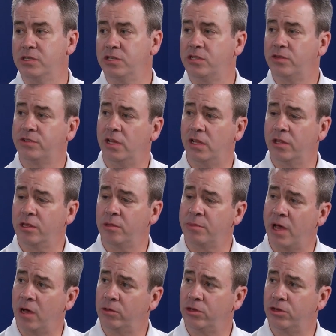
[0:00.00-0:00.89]
of telling
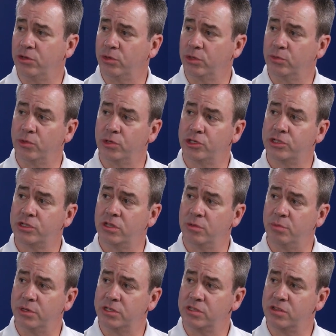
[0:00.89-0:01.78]
them how to do it. We're just in
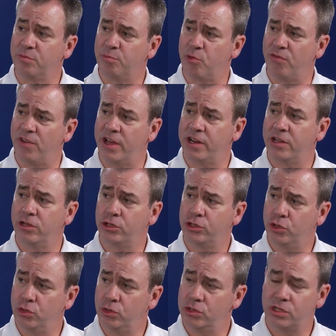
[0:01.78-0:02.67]
the business of providing the
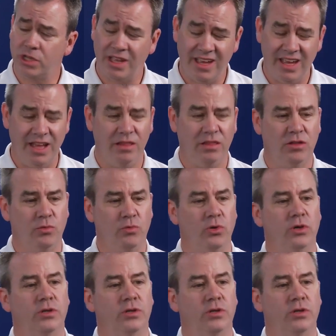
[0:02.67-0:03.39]
tools to get the work done.